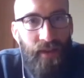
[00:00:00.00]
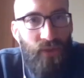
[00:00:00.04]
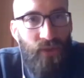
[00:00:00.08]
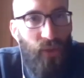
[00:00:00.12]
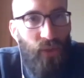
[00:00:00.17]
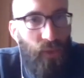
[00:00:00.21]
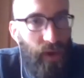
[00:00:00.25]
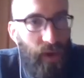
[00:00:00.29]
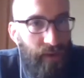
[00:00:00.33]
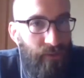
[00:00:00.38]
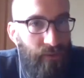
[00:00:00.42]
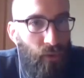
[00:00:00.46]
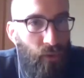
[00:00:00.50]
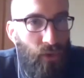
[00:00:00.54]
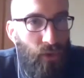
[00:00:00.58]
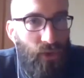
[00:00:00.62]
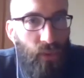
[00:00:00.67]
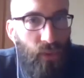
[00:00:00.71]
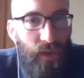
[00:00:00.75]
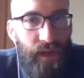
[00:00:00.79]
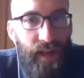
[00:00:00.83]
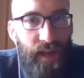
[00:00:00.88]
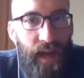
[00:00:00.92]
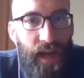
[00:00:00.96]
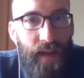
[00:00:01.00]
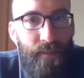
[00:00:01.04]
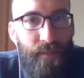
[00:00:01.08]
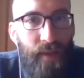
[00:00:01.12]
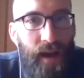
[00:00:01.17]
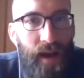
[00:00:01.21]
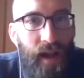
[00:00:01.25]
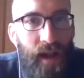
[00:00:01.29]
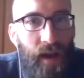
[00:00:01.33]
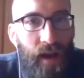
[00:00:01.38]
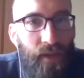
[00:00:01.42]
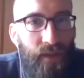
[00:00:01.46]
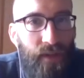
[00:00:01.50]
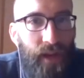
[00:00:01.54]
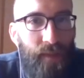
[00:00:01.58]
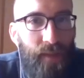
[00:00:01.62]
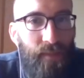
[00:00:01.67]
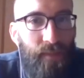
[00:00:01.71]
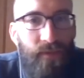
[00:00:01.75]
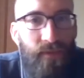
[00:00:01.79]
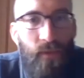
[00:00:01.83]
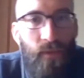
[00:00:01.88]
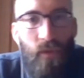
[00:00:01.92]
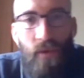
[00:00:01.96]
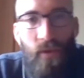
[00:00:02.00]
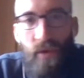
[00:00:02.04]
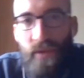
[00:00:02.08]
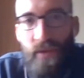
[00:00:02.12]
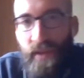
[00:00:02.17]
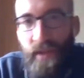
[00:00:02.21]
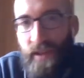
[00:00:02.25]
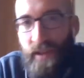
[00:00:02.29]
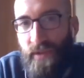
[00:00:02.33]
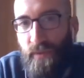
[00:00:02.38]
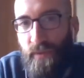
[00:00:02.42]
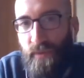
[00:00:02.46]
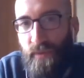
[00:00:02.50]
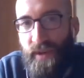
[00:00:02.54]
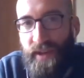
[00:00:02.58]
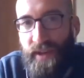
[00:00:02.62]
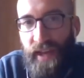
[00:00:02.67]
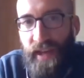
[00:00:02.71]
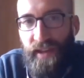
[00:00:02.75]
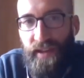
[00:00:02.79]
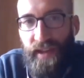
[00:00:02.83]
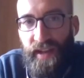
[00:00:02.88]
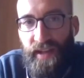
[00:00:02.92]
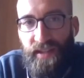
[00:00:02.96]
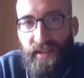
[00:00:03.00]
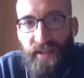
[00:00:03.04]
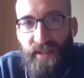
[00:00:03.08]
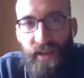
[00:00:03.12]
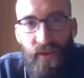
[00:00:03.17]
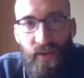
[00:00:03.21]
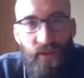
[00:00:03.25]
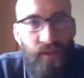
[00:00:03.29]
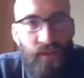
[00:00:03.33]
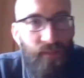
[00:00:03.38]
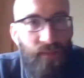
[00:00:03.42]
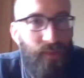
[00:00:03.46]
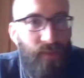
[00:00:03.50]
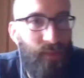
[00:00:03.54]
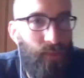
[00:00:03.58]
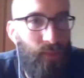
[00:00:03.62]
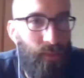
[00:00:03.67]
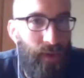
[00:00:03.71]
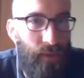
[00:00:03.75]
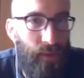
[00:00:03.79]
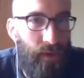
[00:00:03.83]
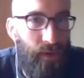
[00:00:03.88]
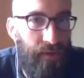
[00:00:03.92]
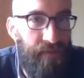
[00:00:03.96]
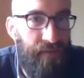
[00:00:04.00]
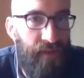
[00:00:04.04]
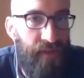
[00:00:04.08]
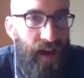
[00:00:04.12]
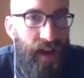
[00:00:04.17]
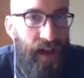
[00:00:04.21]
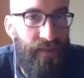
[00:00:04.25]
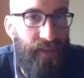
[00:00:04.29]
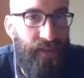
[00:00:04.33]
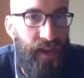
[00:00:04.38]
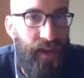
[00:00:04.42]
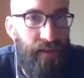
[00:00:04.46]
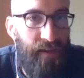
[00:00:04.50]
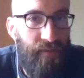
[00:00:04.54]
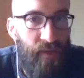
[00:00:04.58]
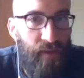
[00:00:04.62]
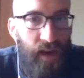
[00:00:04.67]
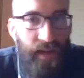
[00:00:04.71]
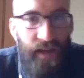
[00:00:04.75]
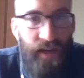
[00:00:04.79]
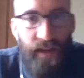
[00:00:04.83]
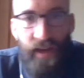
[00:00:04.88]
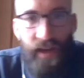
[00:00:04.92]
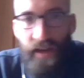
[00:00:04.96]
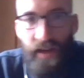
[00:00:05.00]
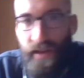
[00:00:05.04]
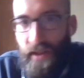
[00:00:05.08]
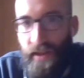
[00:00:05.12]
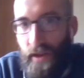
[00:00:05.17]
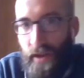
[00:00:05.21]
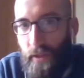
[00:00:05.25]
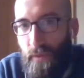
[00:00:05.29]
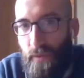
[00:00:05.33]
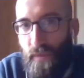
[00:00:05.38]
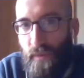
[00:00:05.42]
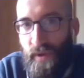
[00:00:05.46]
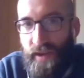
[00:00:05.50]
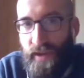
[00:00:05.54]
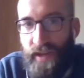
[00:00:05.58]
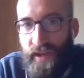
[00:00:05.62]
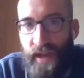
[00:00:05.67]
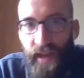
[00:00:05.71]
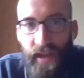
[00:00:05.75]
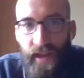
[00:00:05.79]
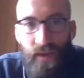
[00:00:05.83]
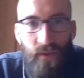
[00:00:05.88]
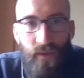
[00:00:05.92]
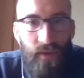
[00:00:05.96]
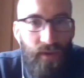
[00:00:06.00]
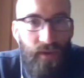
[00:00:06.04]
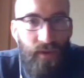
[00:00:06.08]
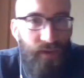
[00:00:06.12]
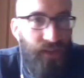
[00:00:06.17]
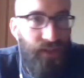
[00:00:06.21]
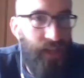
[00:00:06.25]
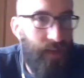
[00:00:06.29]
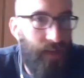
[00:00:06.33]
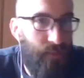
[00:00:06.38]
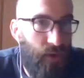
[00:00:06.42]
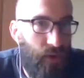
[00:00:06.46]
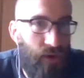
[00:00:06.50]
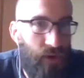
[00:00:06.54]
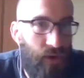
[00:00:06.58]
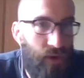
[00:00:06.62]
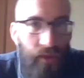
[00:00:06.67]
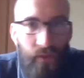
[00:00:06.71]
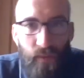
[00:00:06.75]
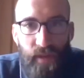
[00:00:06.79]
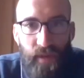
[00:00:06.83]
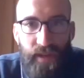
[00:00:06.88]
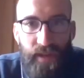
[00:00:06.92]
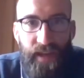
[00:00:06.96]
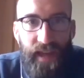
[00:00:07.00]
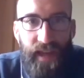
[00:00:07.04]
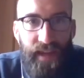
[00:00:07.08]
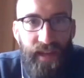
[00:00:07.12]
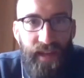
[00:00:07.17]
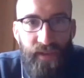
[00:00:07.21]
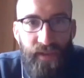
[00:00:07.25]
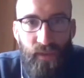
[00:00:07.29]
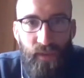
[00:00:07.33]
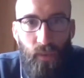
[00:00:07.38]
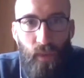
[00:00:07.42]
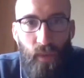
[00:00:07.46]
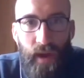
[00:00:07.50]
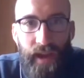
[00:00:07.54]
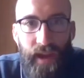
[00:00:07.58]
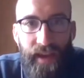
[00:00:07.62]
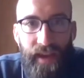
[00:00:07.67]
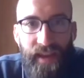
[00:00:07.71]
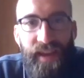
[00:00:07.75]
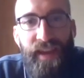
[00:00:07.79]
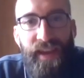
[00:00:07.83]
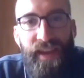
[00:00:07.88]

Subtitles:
They ran a 4:29 mile the night before, and then 3K the next day, or some people might run a 5K Friday night and then a 3K, or a DMR and a 3K. Either way,